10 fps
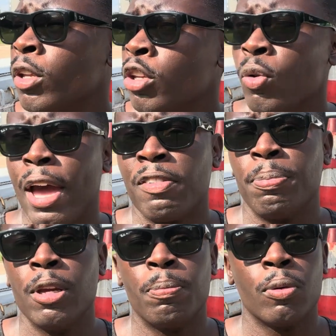You have
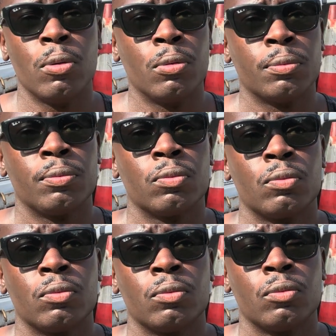people
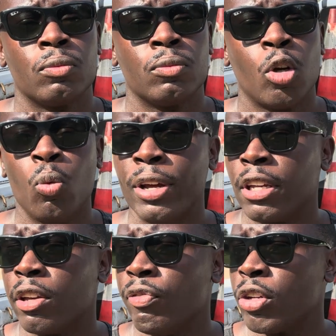who went the
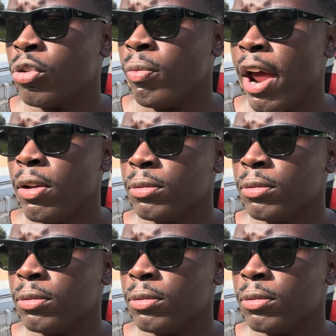conventional route